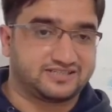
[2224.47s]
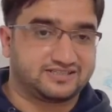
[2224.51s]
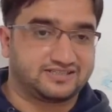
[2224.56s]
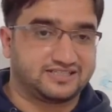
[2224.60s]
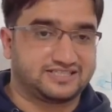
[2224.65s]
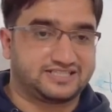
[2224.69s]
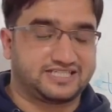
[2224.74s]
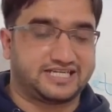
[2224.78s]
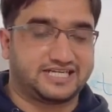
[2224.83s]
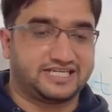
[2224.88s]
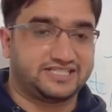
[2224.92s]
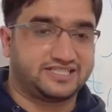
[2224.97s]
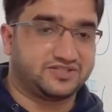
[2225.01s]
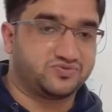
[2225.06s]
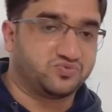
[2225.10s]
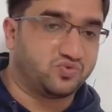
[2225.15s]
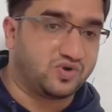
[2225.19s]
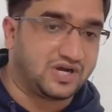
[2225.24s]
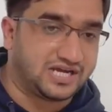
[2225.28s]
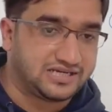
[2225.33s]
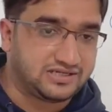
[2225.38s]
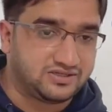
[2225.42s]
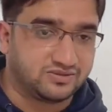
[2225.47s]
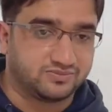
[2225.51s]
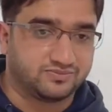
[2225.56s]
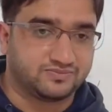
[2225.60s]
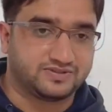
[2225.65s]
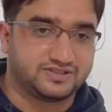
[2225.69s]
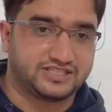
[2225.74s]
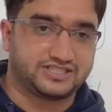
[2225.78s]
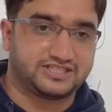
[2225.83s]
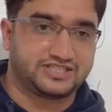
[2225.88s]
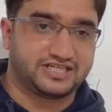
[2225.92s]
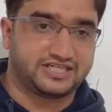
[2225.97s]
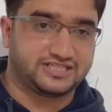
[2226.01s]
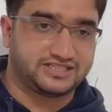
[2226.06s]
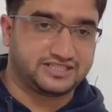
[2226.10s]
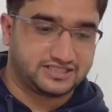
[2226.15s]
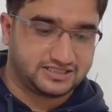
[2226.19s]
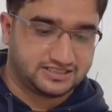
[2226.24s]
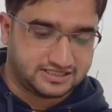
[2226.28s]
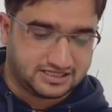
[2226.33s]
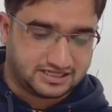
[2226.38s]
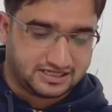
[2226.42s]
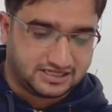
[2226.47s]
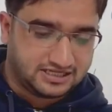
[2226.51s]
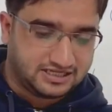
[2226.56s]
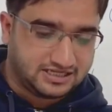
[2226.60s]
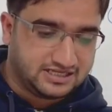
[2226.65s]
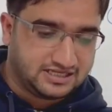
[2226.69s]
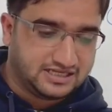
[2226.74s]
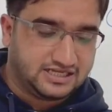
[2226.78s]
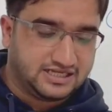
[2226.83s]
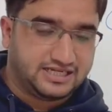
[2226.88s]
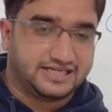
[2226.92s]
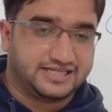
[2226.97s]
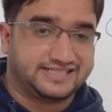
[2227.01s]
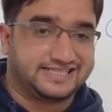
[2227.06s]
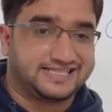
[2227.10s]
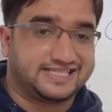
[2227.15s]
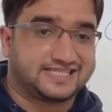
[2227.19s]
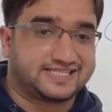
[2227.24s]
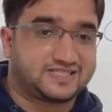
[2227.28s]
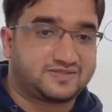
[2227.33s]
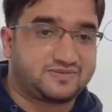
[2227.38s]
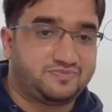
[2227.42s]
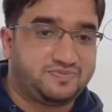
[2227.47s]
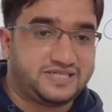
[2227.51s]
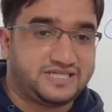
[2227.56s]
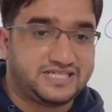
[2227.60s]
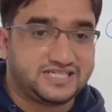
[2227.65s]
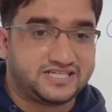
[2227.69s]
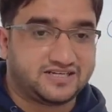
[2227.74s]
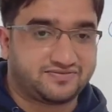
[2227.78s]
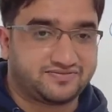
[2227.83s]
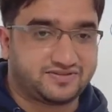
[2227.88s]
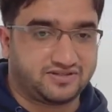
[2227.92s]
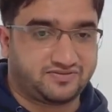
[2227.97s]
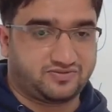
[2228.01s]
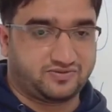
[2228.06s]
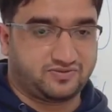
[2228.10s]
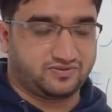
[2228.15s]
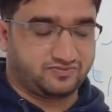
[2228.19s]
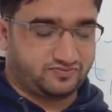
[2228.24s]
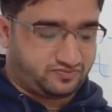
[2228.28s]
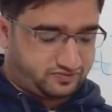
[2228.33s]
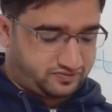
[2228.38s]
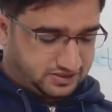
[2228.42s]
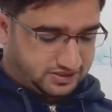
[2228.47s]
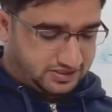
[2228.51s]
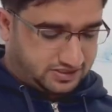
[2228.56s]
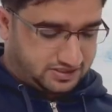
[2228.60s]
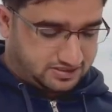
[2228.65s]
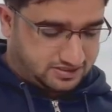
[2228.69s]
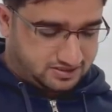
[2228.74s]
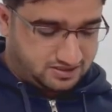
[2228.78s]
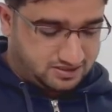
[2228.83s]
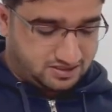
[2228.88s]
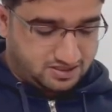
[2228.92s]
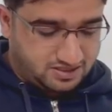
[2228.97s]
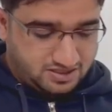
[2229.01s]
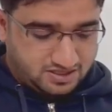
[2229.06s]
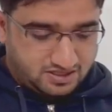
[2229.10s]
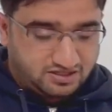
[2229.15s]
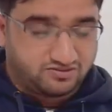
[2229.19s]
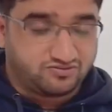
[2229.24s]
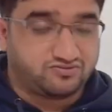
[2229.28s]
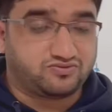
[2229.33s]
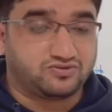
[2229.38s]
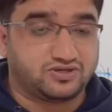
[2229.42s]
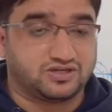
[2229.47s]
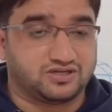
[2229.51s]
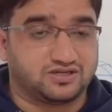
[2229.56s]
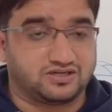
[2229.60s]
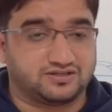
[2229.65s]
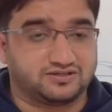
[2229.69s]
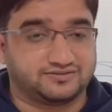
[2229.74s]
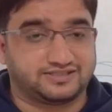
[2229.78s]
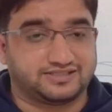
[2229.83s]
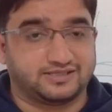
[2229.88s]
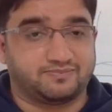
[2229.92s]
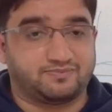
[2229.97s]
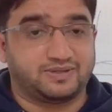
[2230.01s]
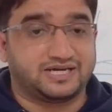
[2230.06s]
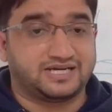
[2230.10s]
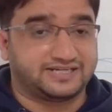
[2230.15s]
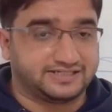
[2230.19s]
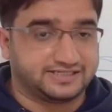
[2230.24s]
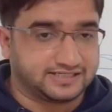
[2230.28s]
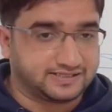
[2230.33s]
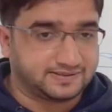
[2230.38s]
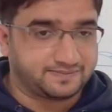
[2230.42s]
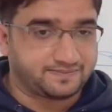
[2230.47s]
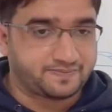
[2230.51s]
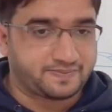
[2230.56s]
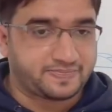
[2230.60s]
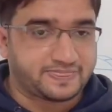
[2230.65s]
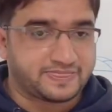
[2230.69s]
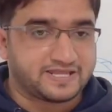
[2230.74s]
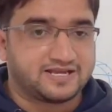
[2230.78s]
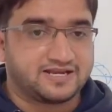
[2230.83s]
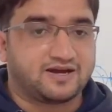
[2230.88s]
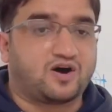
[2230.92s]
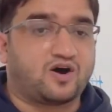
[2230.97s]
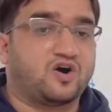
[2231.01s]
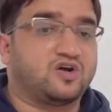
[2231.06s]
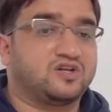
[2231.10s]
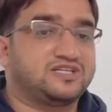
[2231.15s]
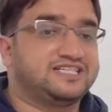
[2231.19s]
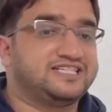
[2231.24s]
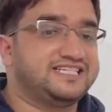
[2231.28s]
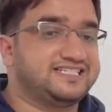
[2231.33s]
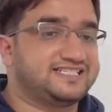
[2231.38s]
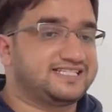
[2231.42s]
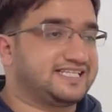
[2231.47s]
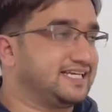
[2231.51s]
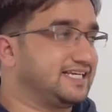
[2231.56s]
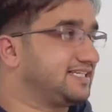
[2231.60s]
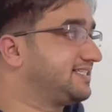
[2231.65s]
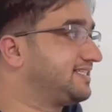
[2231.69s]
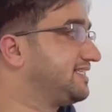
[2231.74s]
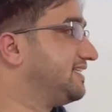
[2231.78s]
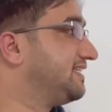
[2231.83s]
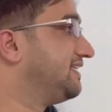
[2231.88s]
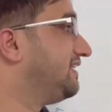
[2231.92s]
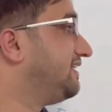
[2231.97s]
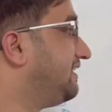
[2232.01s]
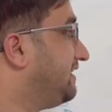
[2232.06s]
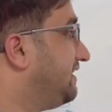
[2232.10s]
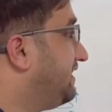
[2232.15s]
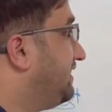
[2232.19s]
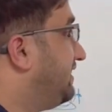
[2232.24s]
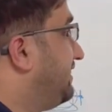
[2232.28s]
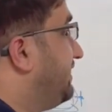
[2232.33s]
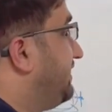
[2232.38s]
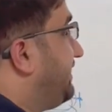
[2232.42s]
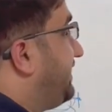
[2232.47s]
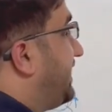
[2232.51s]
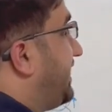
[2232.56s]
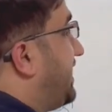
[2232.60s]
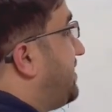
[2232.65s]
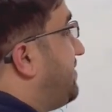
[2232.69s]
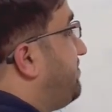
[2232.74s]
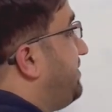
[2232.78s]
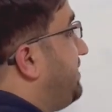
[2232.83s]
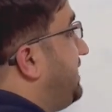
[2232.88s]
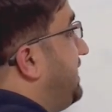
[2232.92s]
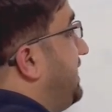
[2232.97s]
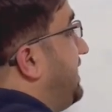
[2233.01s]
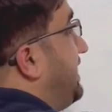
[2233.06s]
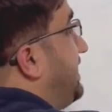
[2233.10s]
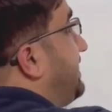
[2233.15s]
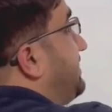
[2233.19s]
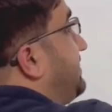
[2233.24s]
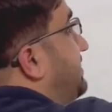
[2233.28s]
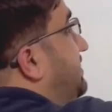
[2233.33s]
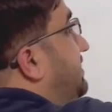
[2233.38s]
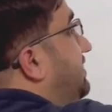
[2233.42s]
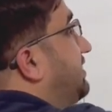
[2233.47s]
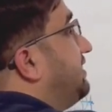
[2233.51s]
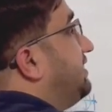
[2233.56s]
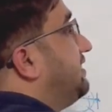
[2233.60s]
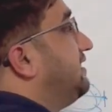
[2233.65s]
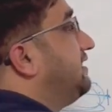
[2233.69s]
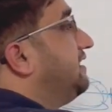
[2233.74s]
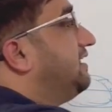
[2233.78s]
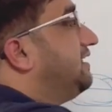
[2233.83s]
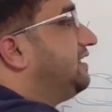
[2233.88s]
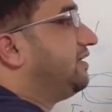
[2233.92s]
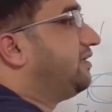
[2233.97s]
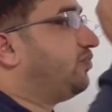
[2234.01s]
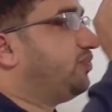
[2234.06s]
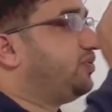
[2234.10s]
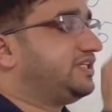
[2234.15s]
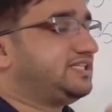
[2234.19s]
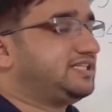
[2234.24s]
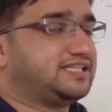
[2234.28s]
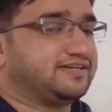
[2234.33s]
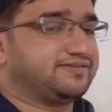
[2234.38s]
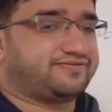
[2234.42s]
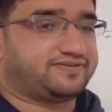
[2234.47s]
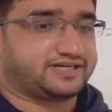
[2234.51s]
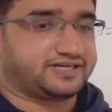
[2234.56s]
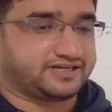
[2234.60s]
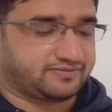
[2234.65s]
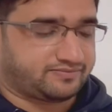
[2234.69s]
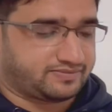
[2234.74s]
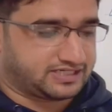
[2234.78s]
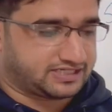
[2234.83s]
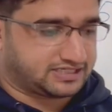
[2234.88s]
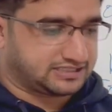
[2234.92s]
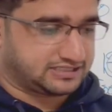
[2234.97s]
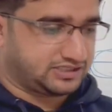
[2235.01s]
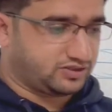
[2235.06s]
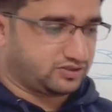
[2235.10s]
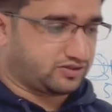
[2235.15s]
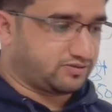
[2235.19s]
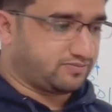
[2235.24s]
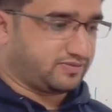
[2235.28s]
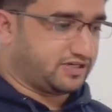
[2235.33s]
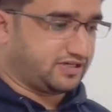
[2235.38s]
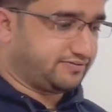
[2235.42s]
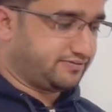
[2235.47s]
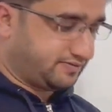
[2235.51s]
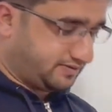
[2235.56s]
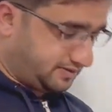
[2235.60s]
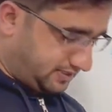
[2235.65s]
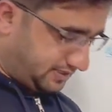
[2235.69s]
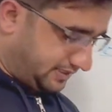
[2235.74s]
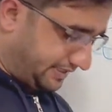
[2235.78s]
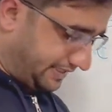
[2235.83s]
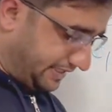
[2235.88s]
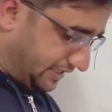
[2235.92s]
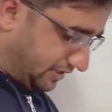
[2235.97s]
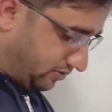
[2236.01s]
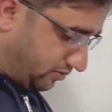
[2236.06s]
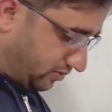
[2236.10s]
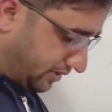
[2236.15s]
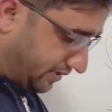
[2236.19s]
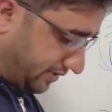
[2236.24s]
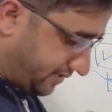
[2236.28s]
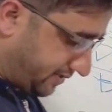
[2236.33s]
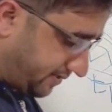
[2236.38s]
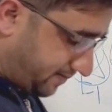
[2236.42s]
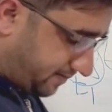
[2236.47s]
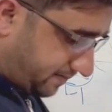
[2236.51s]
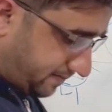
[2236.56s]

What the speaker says: the change in volume, the change in the speed of the blood, all these things can be linked with the fundamental theorem of calculus.